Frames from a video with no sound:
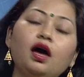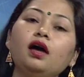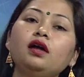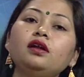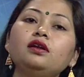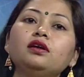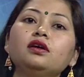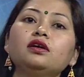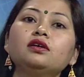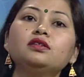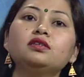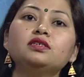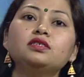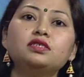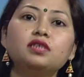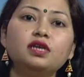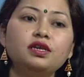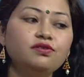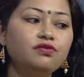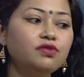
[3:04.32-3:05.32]
and the
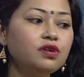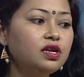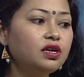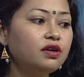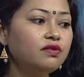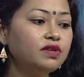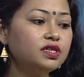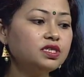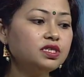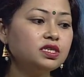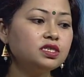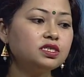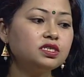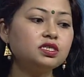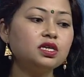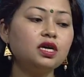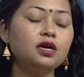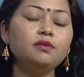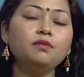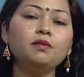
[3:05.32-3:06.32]
central nervous
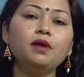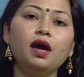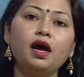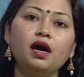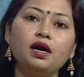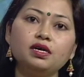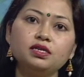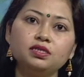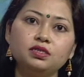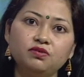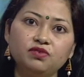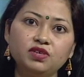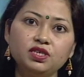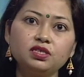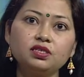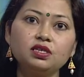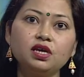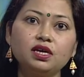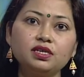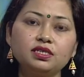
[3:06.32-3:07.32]
system as we
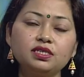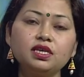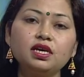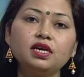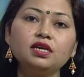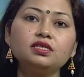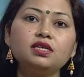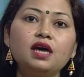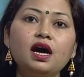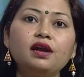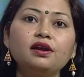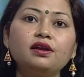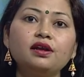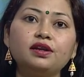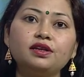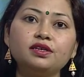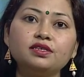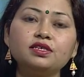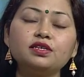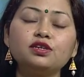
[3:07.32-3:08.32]
I say that
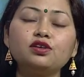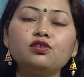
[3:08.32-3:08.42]
it is